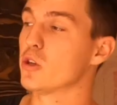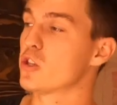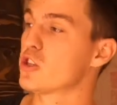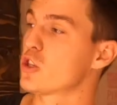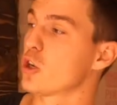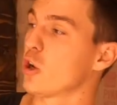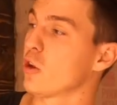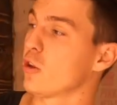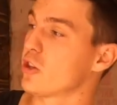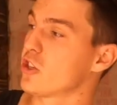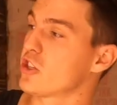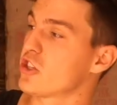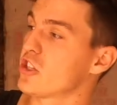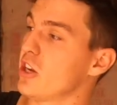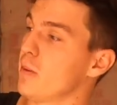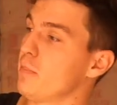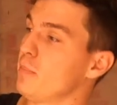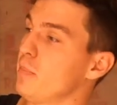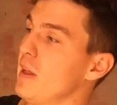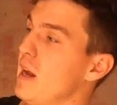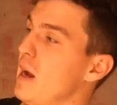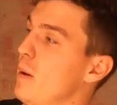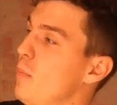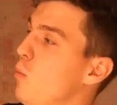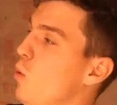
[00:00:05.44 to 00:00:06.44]
install a
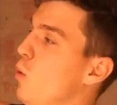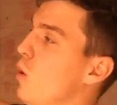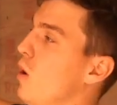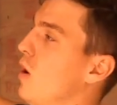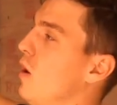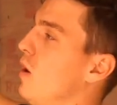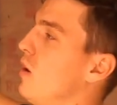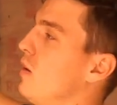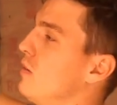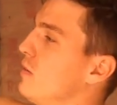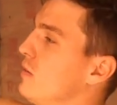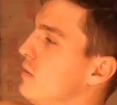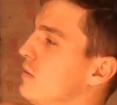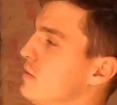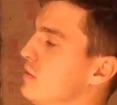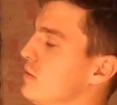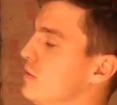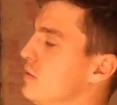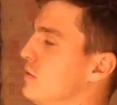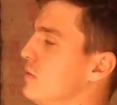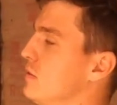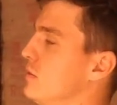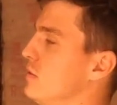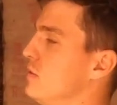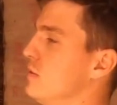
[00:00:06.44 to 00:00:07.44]
shiplap wall.
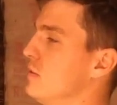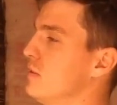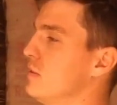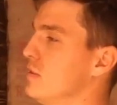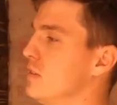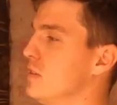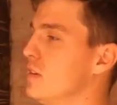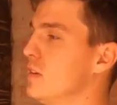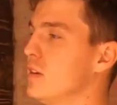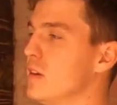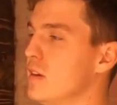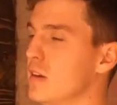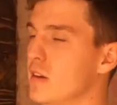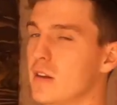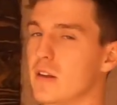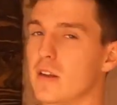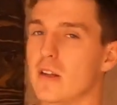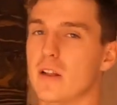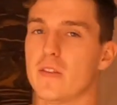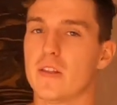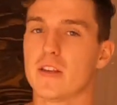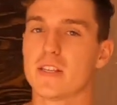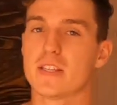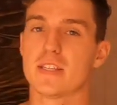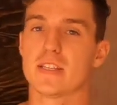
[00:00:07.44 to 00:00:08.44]

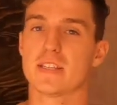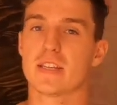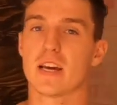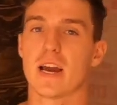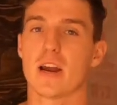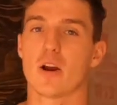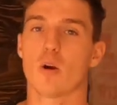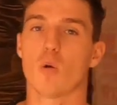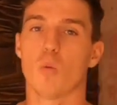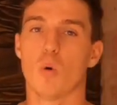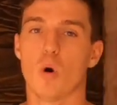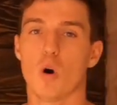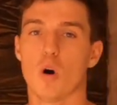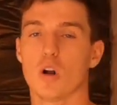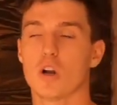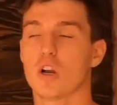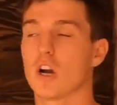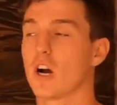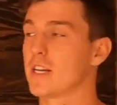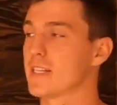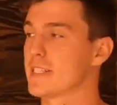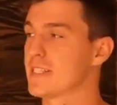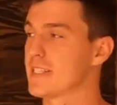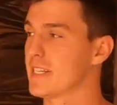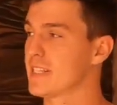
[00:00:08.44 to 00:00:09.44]
This entire wall
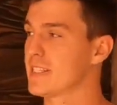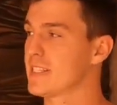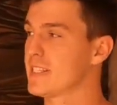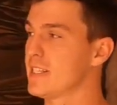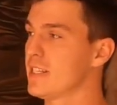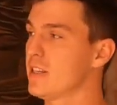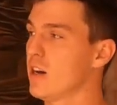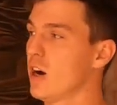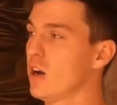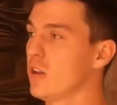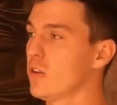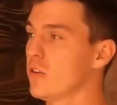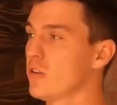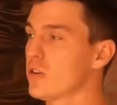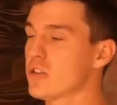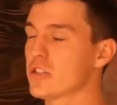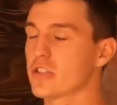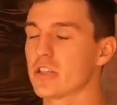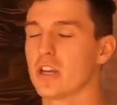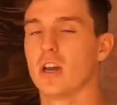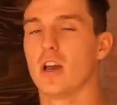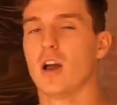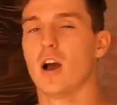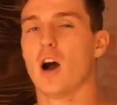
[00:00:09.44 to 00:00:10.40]
costs $60.